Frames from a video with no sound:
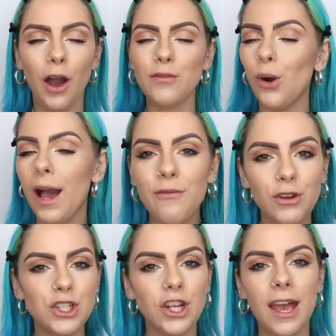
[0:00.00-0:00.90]
I've got
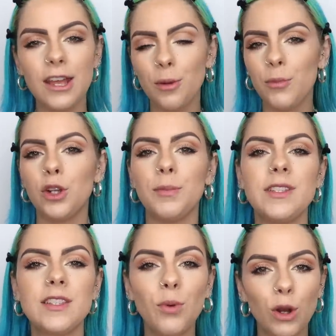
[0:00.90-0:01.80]
every shade, I'm going to
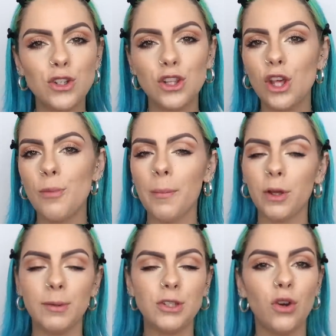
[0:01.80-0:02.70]
be swatching them, I'm
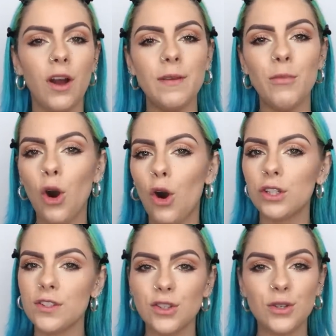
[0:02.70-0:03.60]
going to be trying them
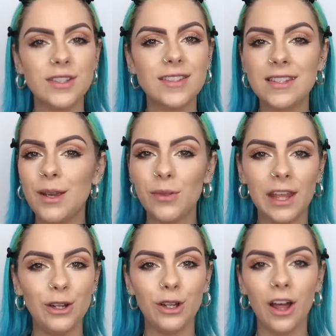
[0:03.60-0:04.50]
on so you can see what
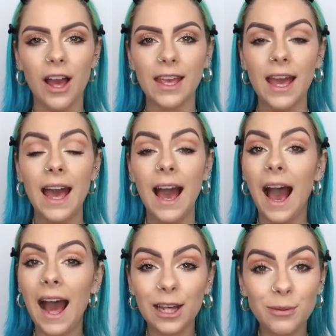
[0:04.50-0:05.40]
they look like
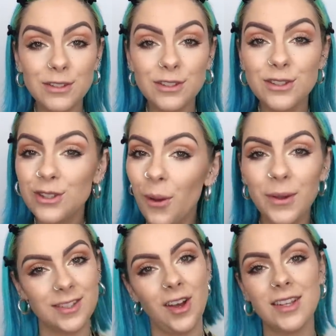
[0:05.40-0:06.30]
and I'm so
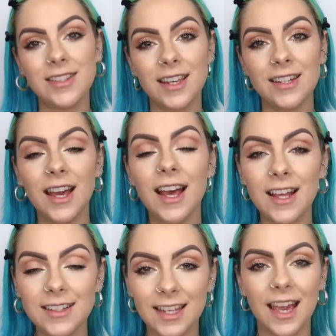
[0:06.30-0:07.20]
excited
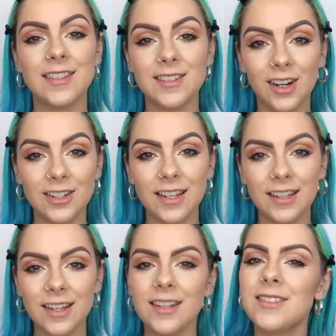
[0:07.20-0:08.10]
to get
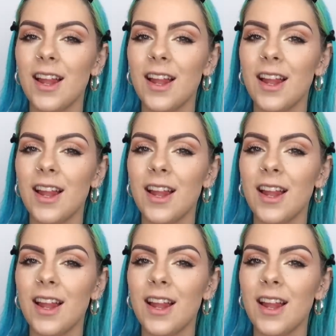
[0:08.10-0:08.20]
started.